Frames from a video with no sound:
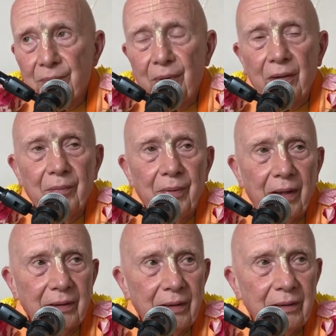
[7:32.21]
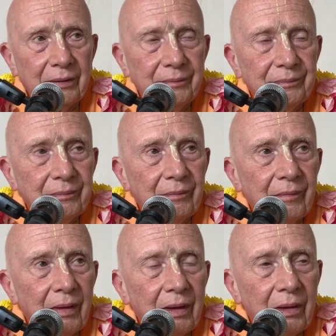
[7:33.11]
Parabhakta,
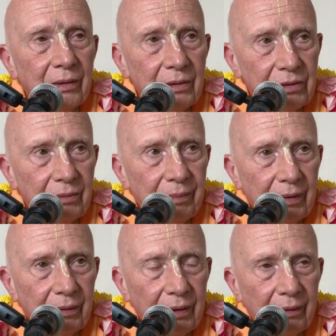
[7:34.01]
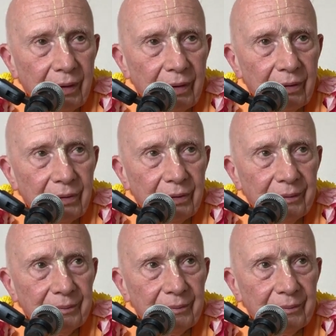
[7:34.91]
the superior energy.